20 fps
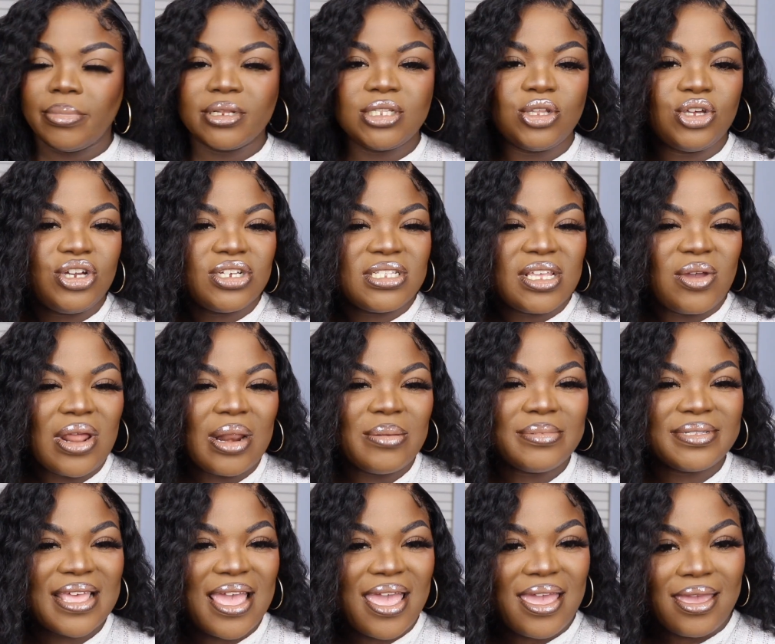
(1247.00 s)
But do you see what I'm
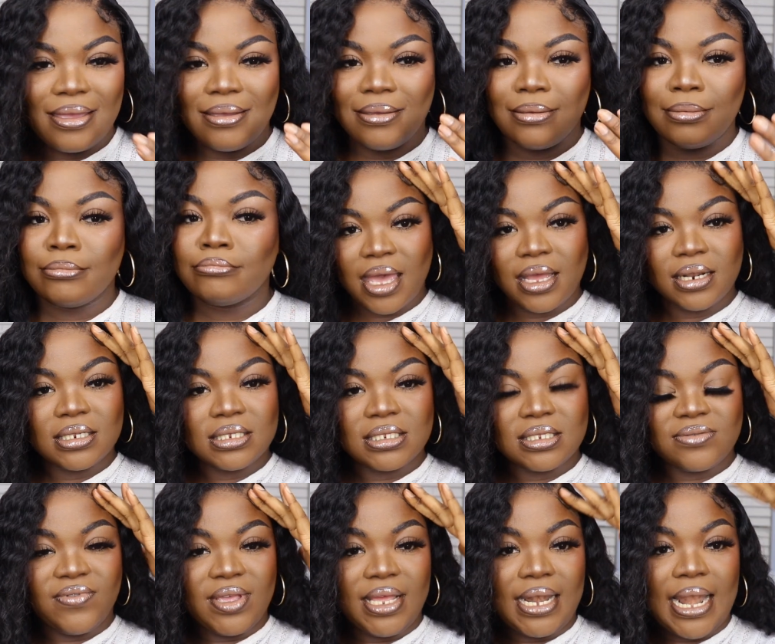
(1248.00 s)
saying? I just
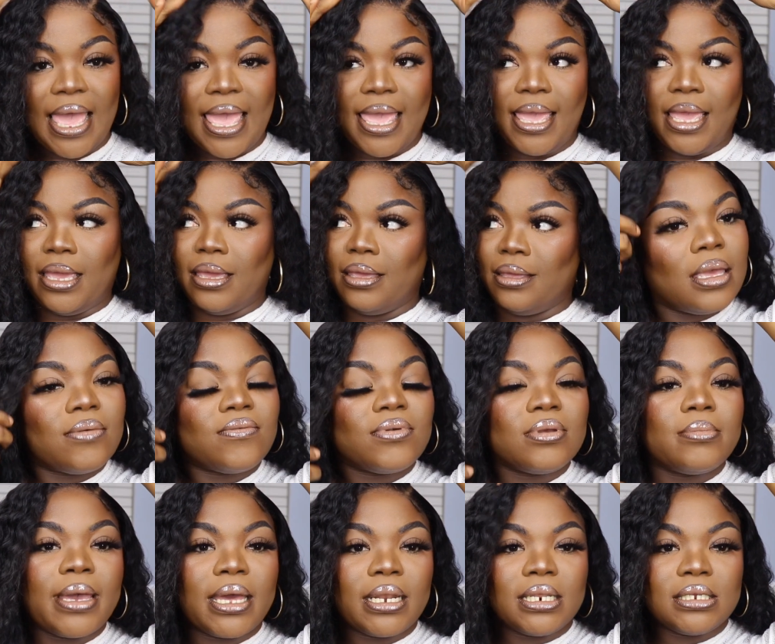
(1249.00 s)
feel like
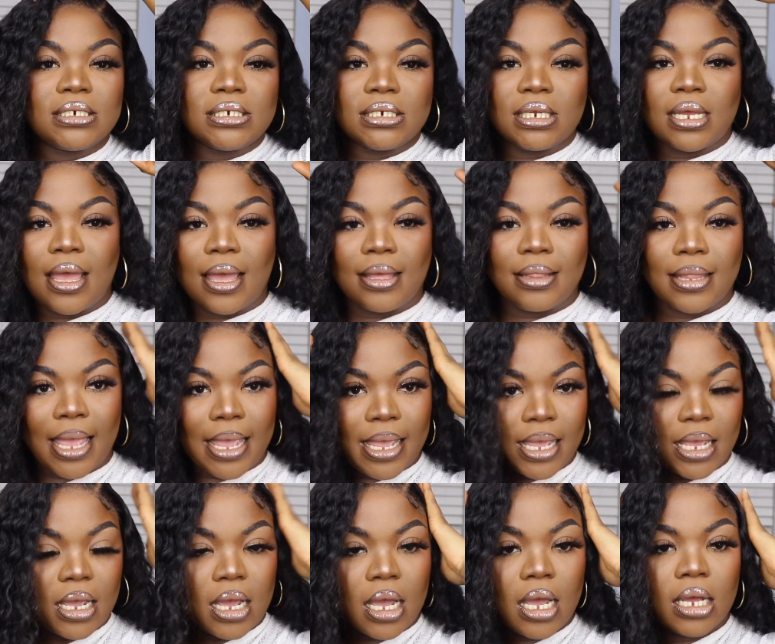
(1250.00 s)
everybody should highlight
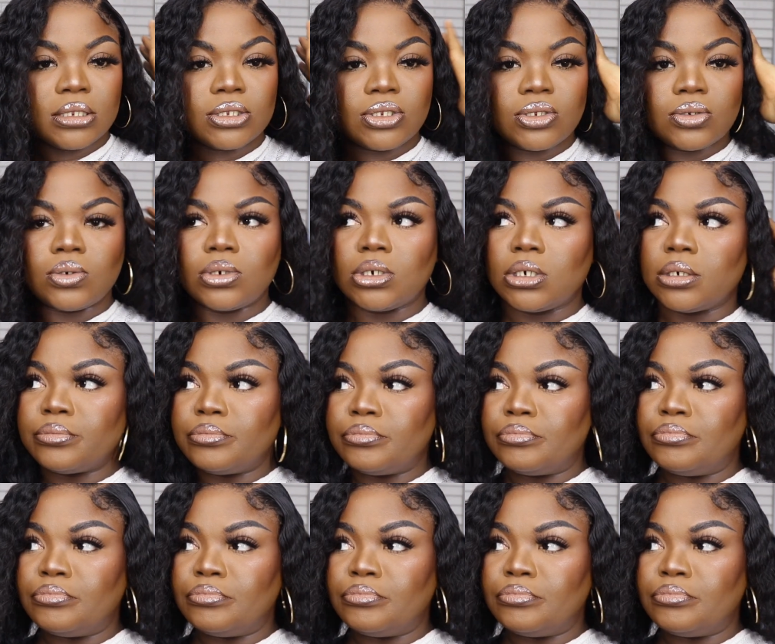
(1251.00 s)
and contour.